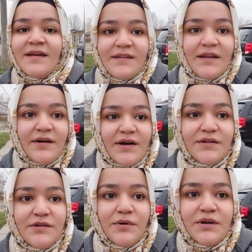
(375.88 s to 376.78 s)
Now, I
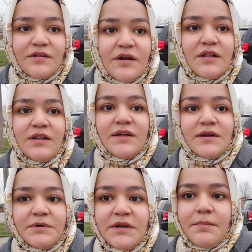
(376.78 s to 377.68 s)
do want to talk a
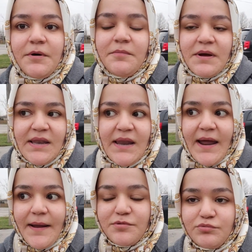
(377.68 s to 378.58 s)
little bit about my
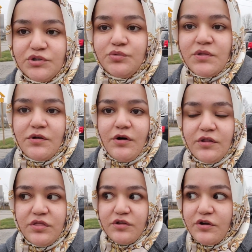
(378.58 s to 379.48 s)
labs, which was
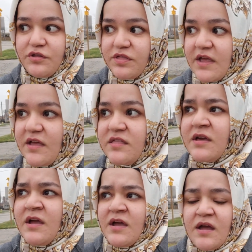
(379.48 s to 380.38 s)
on Thursdays.
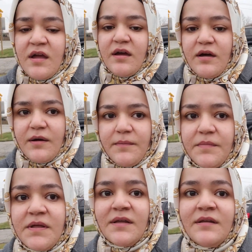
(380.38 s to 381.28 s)

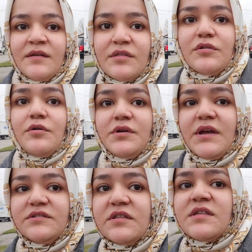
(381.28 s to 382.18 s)
So
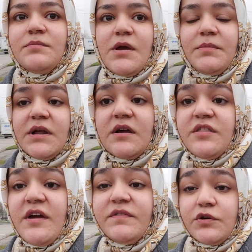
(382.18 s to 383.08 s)
yeah, just give me a minute, because
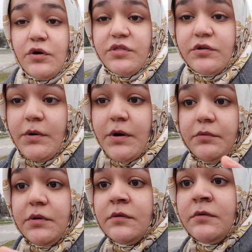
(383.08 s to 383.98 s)
I have to cross the road.